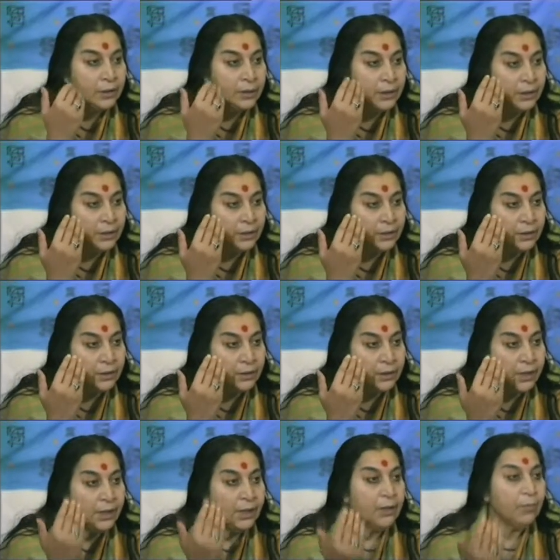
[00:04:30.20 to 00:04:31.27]
the
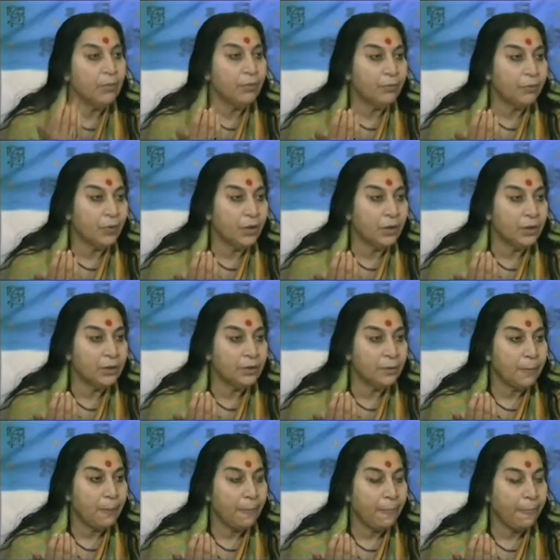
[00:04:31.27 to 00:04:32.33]
kingdom of God,
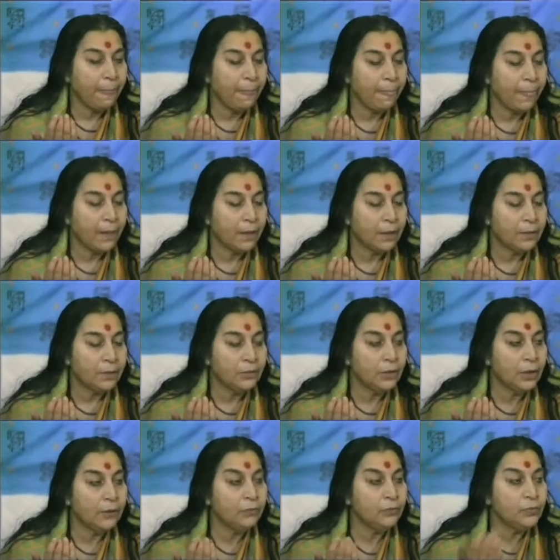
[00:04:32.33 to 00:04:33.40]

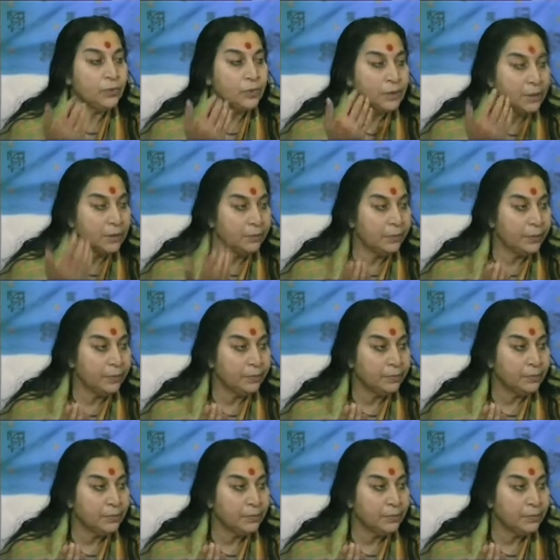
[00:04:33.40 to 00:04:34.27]
you have to serve Him.